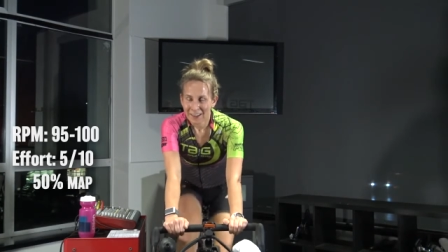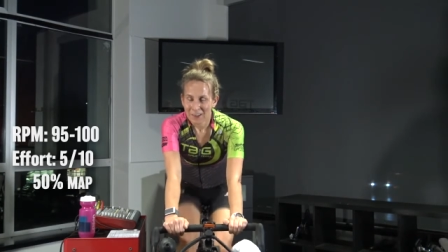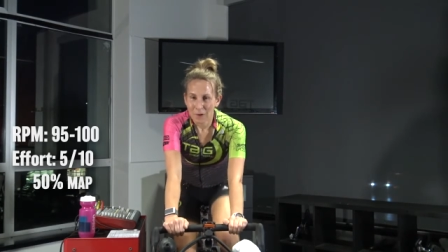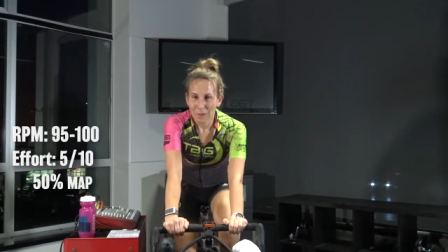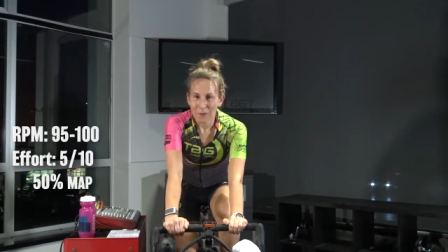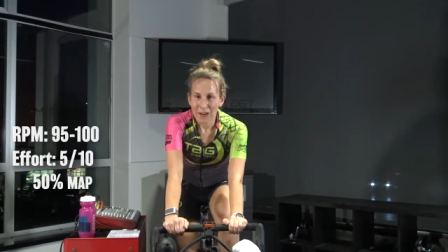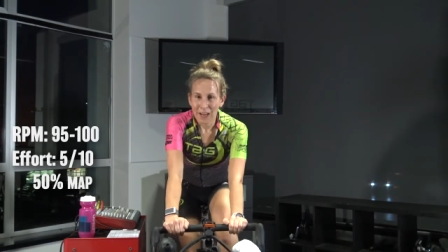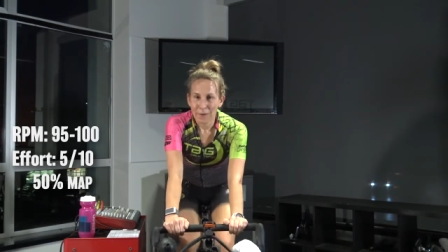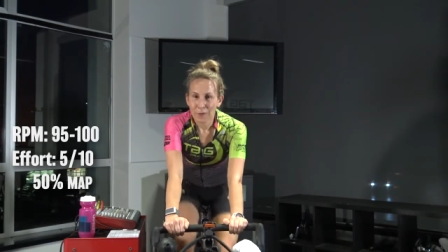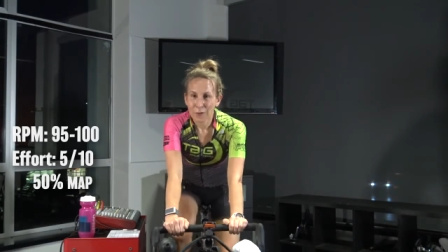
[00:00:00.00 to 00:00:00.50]

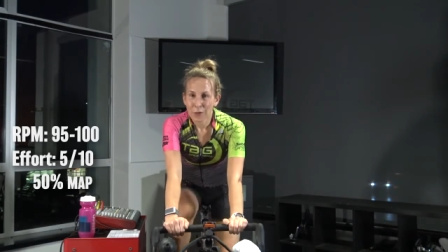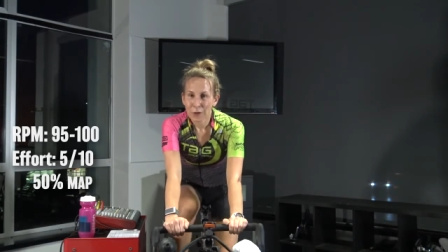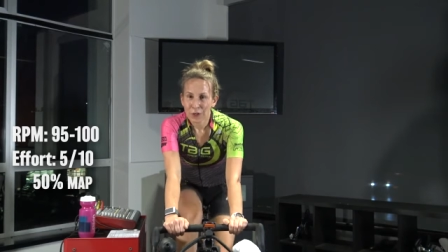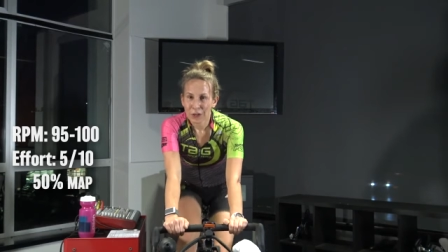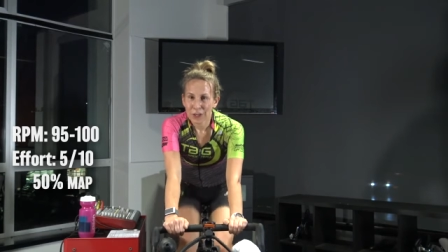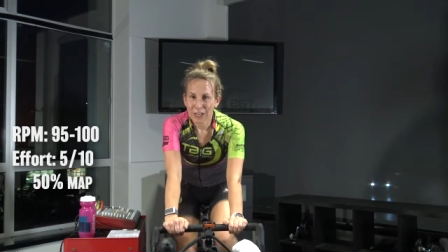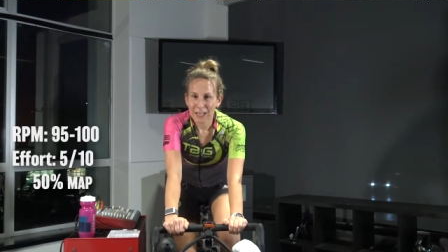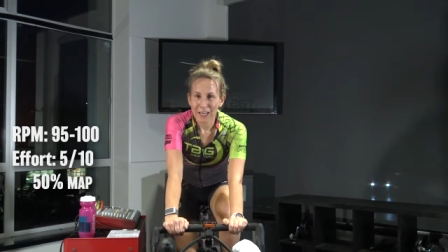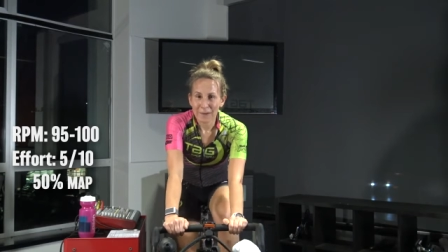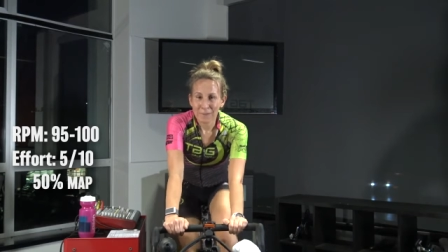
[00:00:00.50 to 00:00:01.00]
When we have
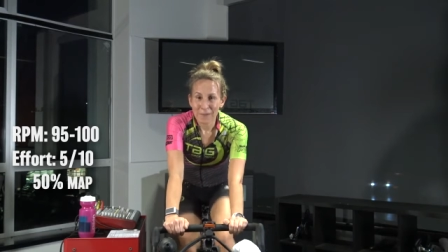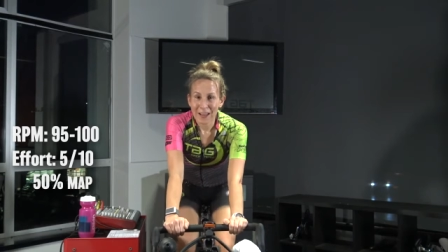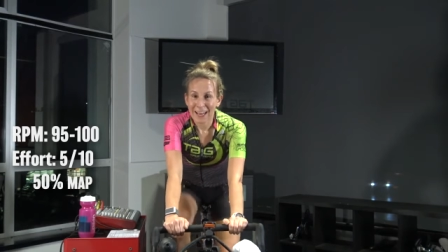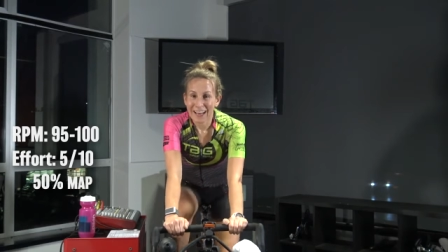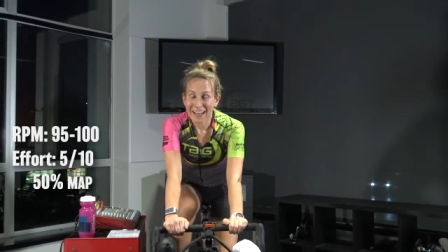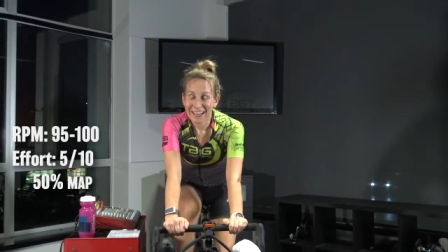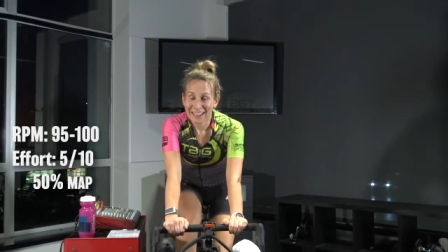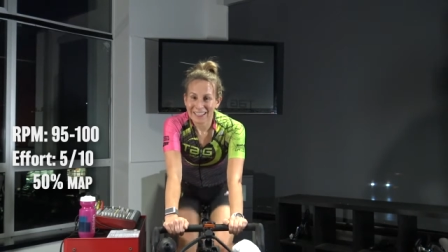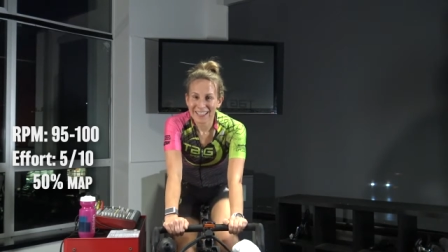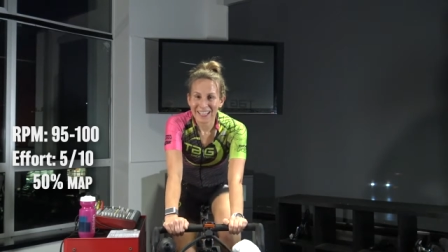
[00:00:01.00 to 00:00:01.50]
30
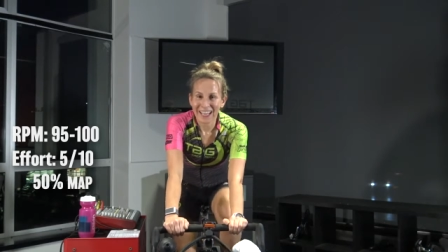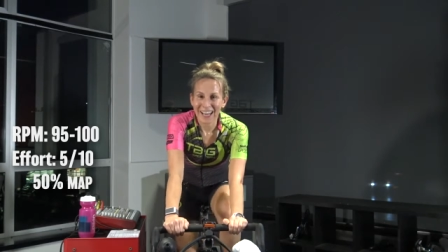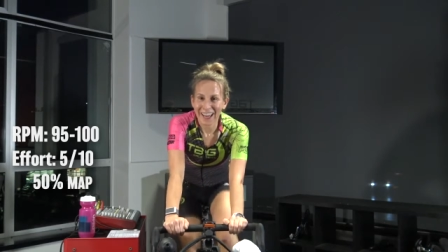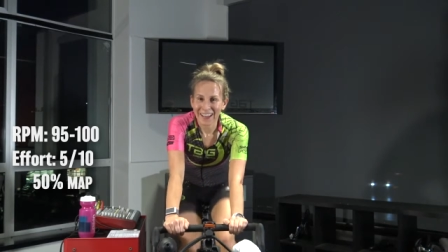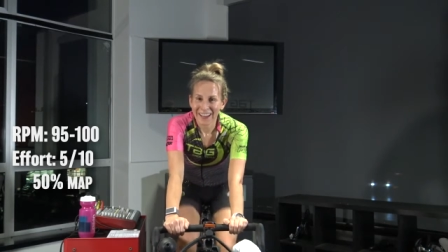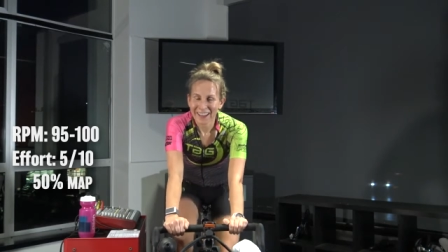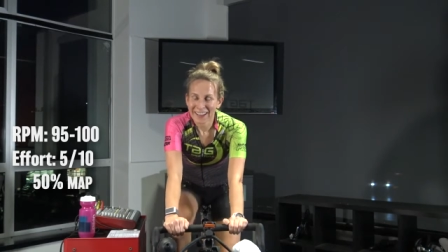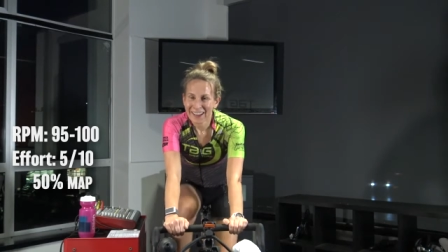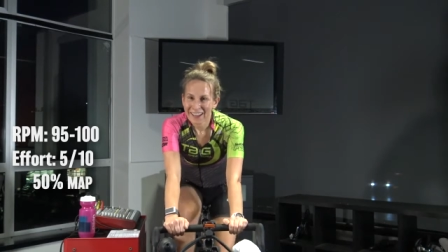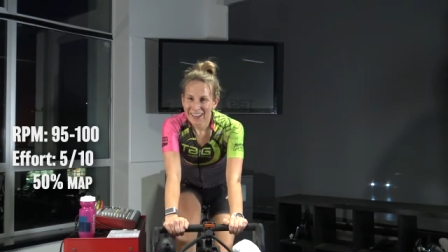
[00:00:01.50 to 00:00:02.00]
minutes,
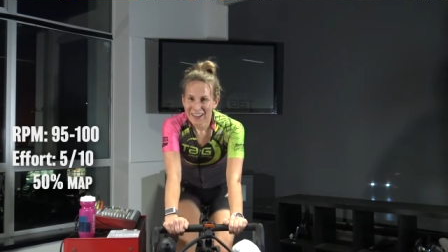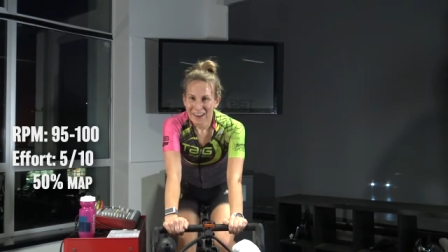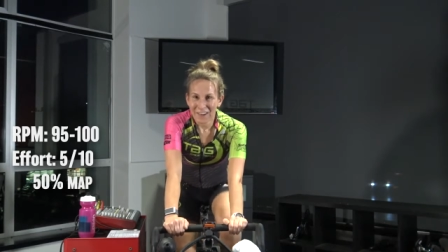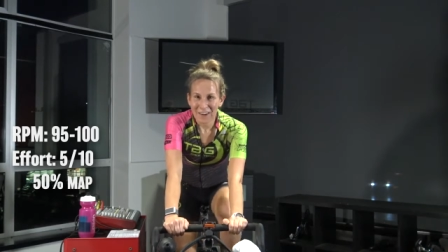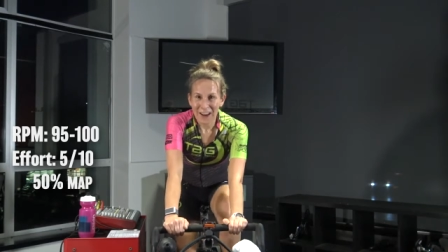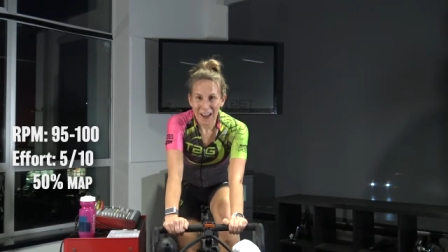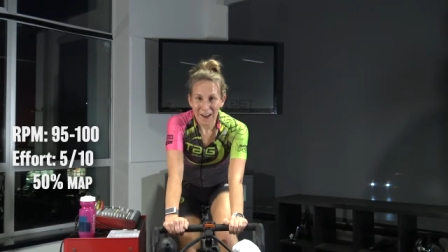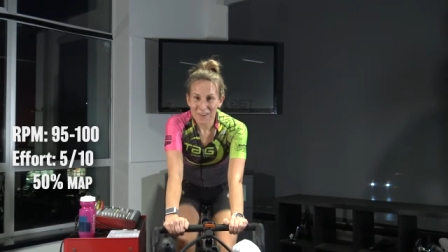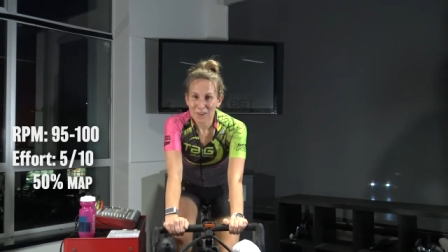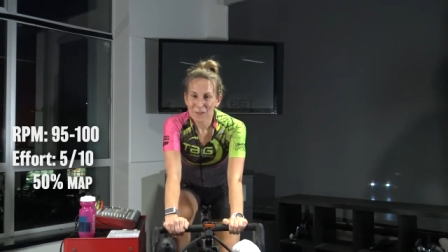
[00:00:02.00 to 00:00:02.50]

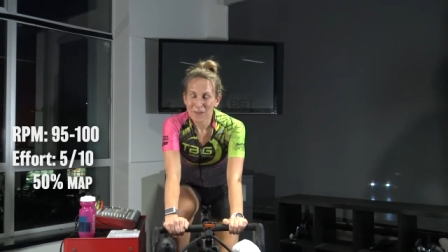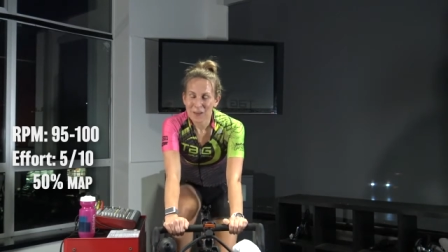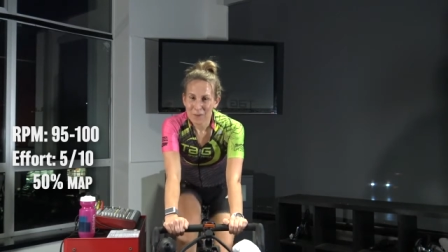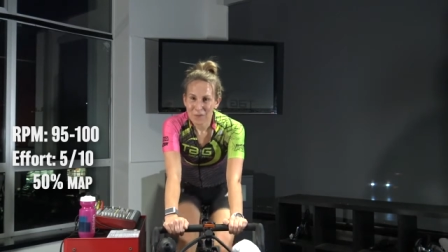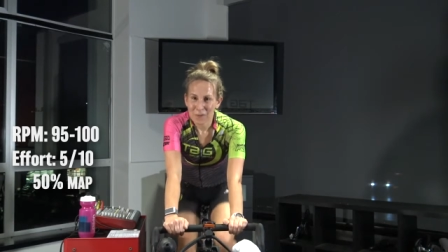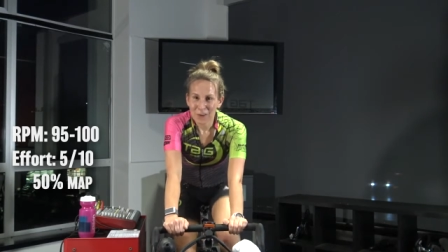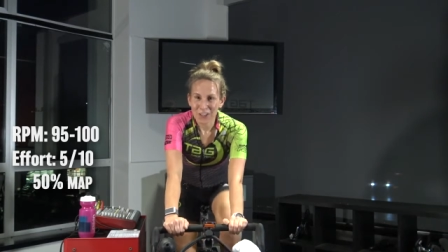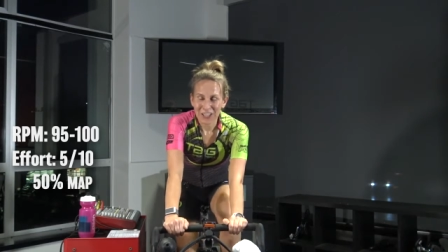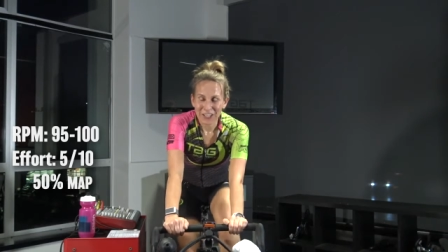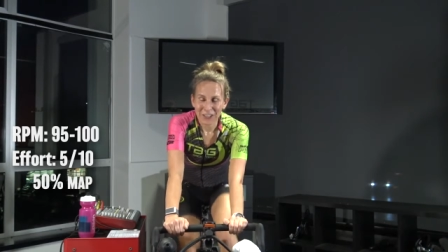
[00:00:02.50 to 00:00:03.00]
we have to be
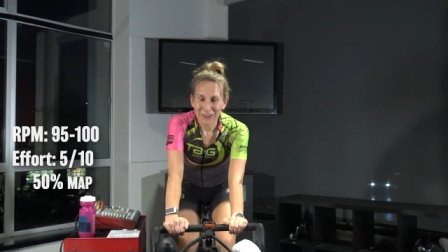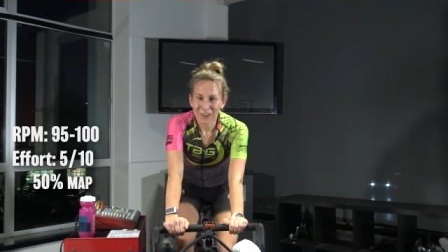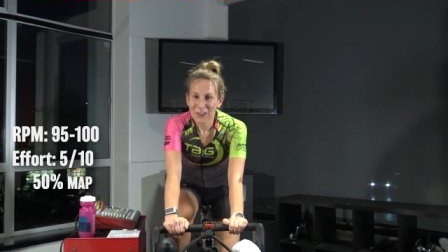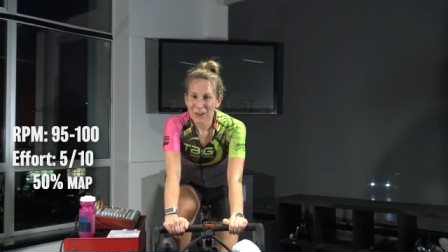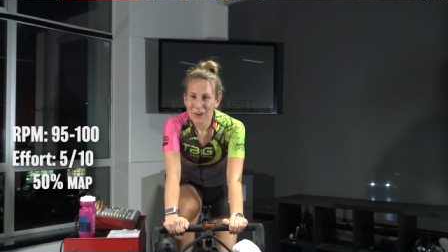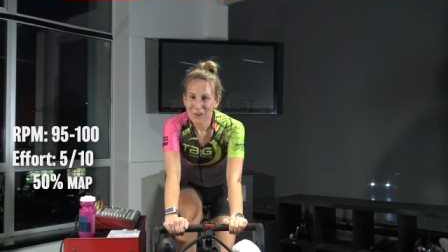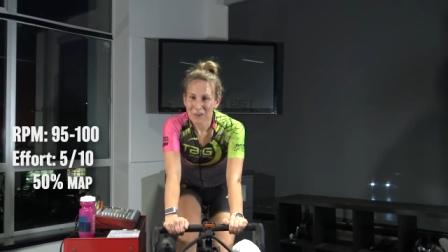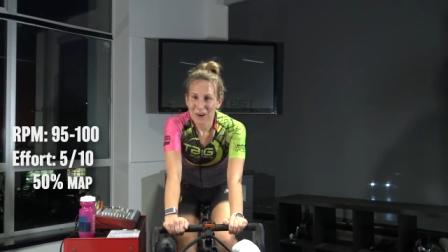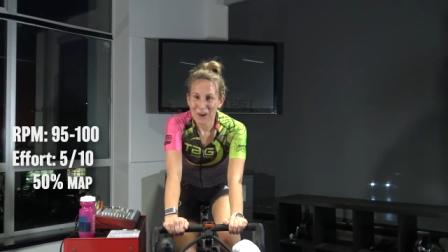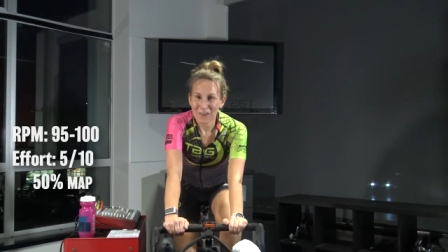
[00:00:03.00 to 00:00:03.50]
efficient with
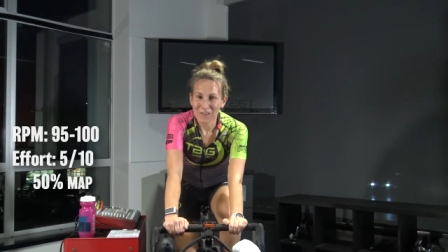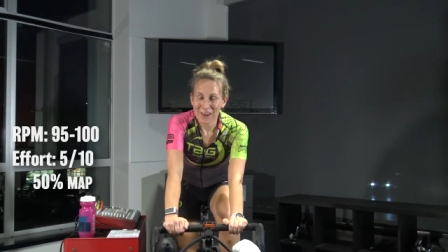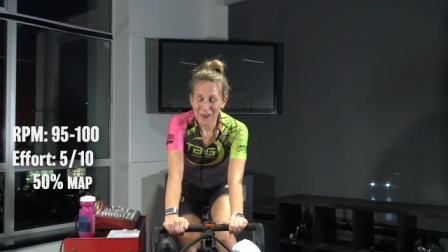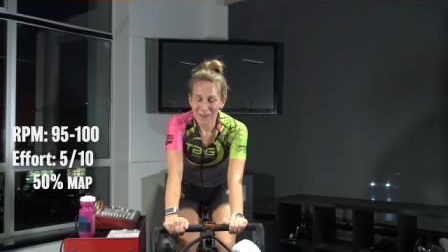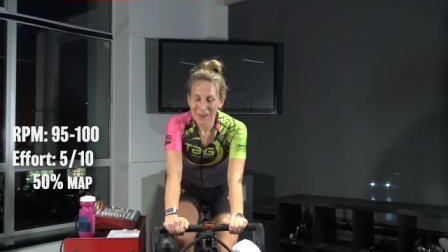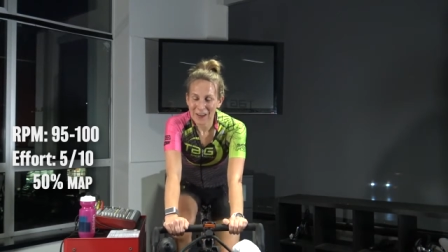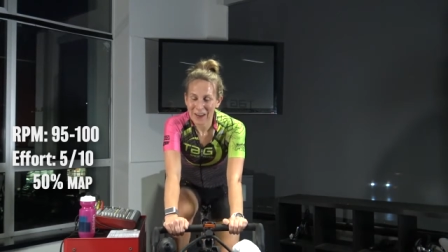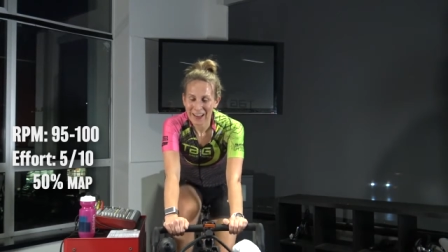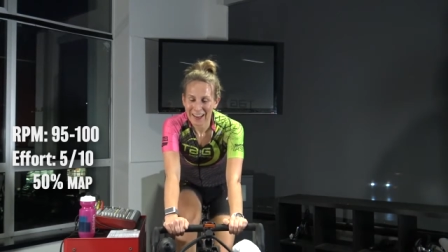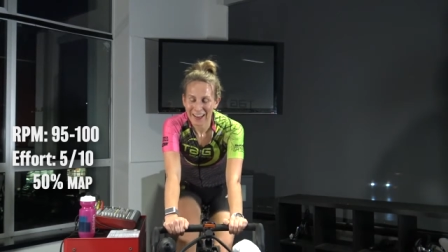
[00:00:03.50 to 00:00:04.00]
our warm-up.